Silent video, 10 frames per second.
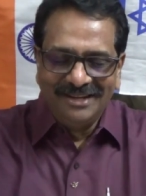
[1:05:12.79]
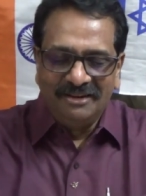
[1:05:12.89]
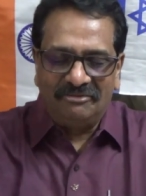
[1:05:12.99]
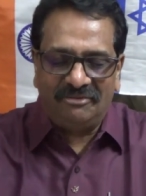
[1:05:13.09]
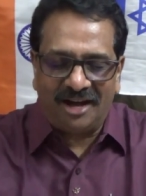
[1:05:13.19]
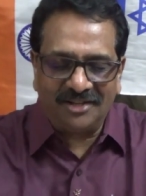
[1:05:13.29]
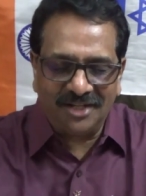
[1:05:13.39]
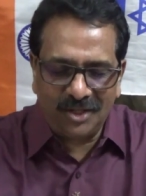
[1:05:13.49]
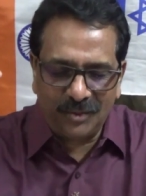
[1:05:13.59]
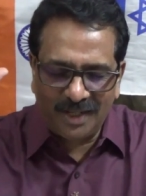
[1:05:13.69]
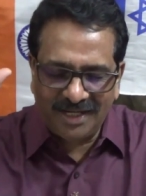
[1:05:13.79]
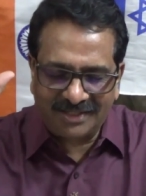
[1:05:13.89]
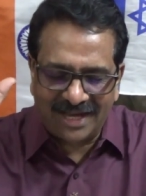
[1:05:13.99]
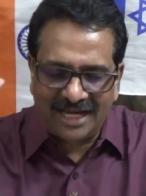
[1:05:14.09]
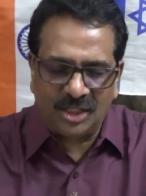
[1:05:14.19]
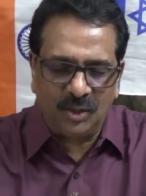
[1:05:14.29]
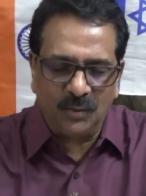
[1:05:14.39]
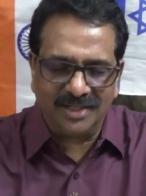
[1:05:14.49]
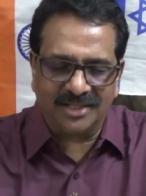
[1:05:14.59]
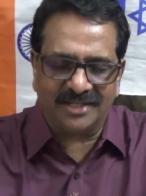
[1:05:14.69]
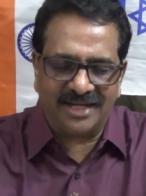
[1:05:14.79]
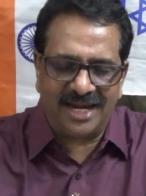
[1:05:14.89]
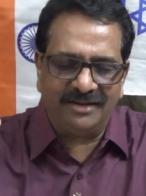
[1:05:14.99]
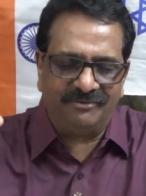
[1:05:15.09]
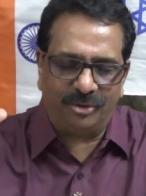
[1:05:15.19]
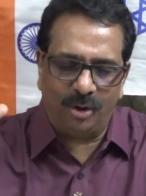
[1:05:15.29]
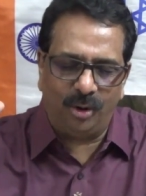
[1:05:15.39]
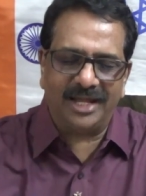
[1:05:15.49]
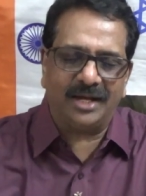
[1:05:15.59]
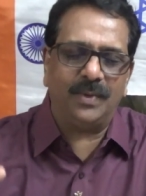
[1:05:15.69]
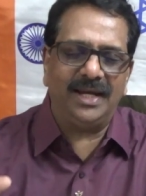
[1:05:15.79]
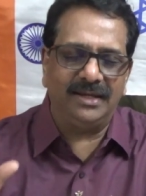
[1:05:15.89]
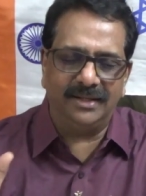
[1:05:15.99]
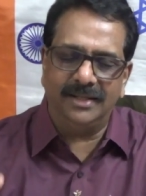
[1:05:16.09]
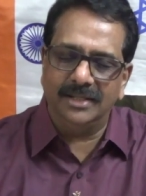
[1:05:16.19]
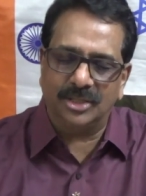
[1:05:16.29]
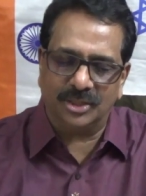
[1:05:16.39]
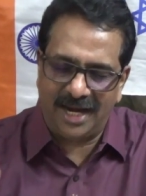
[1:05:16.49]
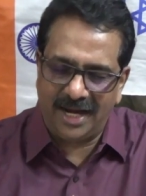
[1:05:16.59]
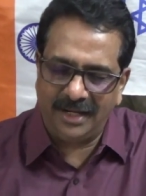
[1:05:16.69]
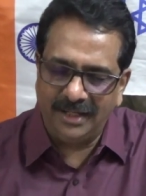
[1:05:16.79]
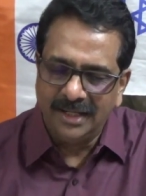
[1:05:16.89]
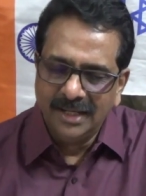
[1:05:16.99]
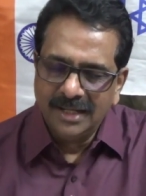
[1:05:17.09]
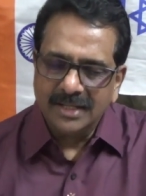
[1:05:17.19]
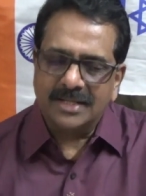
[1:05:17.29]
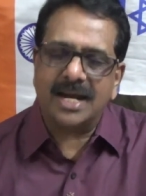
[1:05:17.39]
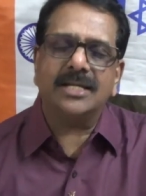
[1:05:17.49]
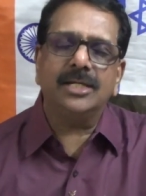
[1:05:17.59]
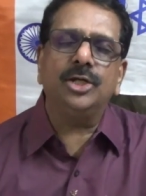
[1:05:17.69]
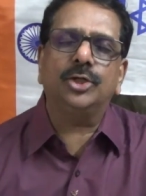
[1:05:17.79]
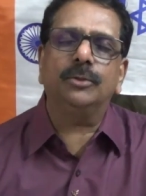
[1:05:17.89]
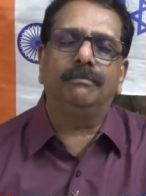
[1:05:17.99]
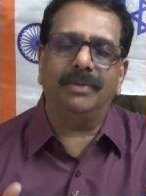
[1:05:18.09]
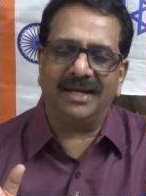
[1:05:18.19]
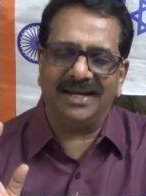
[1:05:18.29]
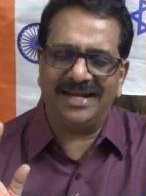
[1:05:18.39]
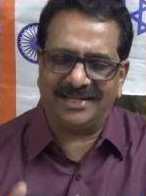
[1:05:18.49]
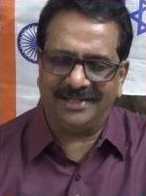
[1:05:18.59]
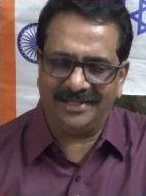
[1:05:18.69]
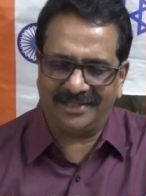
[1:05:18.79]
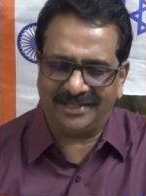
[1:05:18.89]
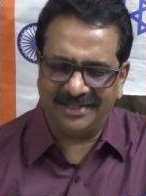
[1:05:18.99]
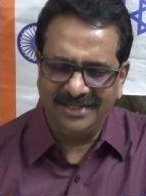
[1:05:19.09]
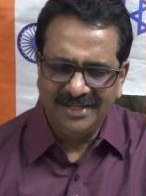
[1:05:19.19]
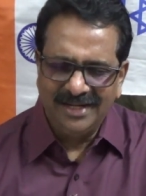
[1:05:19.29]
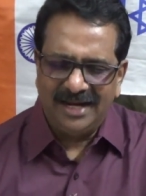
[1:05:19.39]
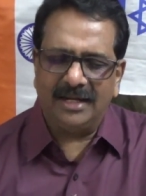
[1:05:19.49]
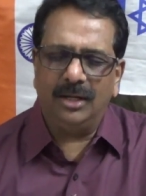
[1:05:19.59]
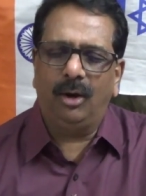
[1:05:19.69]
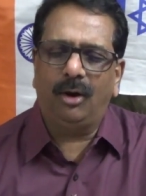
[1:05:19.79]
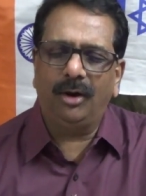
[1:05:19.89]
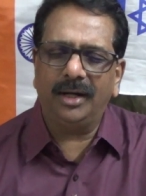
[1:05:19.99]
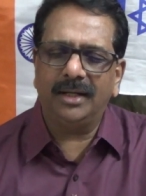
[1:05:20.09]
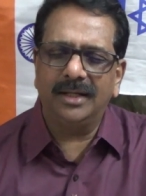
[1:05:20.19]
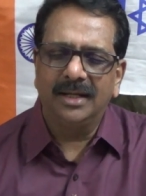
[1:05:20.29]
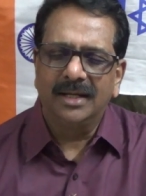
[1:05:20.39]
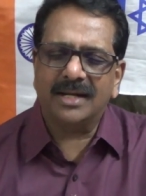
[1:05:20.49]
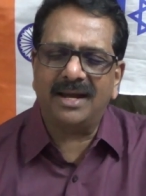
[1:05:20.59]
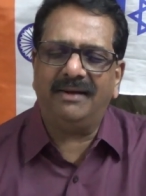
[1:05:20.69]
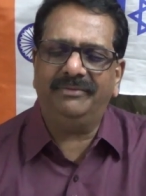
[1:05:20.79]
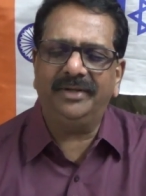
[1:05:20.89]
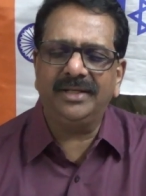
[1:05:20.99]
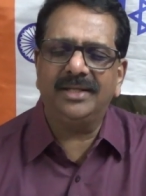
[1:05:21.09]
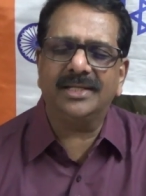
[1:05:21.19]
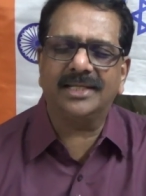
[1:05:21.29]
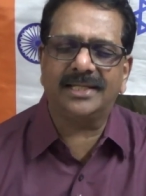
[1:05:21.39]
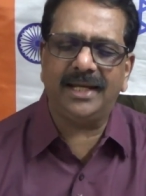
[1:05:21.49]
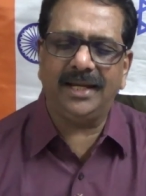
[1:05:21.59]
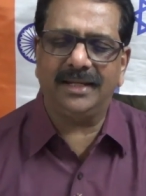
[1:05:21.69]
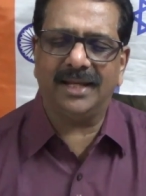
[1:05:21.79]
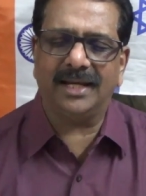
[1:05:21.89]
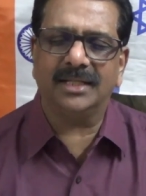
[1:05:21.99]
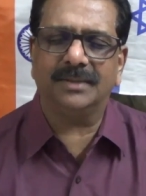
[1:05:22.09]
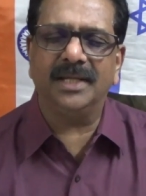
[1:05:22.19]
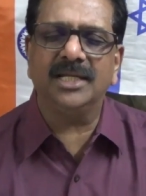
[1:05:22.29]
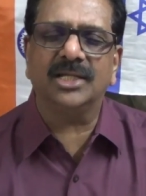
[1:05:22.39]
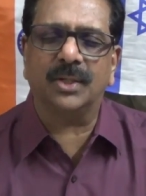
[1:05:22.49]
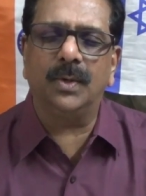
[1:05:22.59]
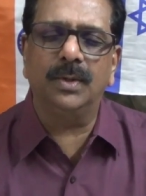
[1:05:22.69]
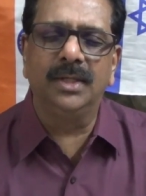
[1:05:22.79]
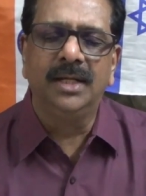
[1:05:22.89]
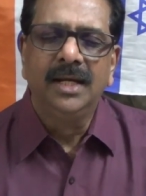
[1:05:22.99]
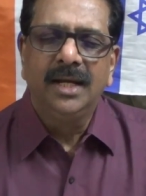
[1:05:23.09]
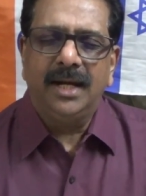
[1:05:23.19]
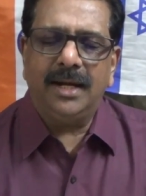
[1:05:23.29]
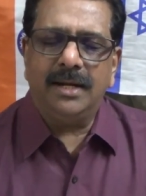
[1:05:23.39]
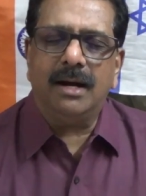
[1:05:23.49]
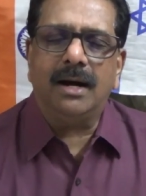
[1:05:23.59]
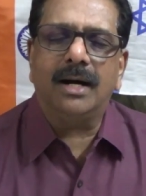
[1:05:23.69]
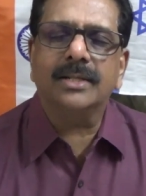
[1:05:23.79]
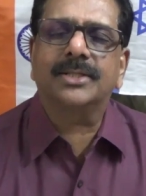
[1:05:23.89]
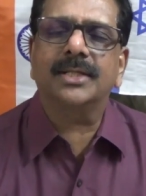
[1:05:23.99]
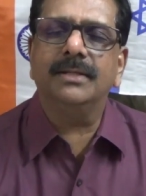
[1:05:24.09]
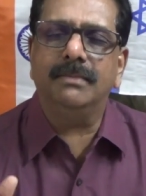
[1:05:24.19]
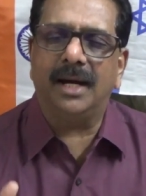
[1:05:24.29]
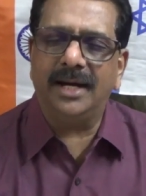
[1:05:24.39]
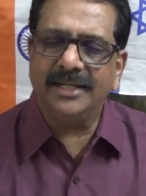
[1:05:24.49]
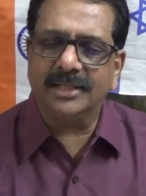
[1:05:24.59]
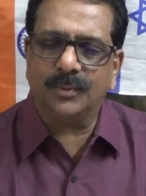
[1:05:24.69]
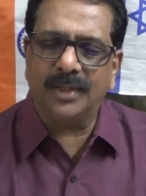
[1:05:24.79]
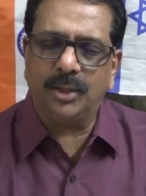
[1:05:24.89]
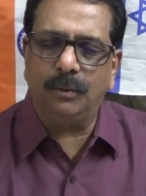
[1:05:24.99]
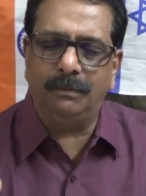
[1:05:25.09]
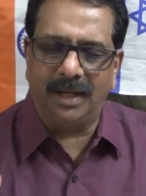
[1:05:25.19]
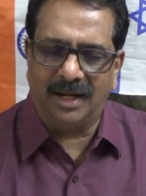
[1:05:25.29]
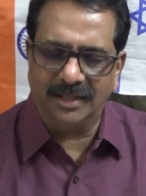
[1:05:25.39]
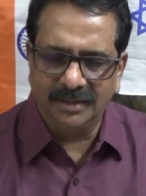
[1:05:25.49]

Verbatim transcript: Father, we thank you once again for all that we learned today. Continue to bless us. And Lord, cover the seed that has been sown in our hearts and minds with your blood,